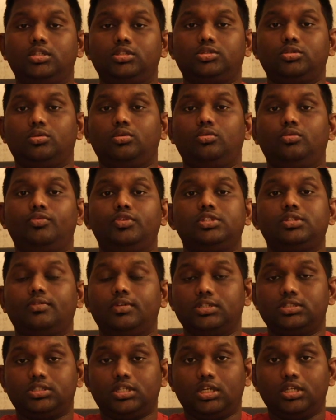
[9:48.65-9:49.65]
So
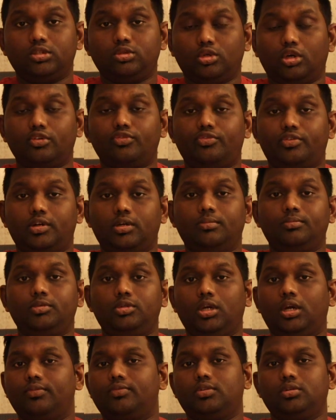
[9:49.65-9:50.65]
whichever state you are from,
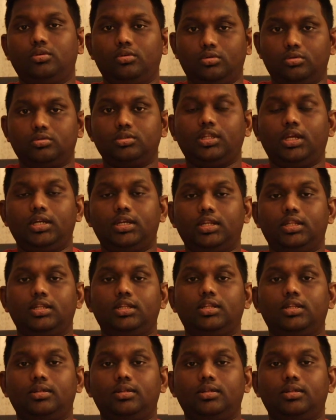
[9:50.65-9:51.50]
you have to go to that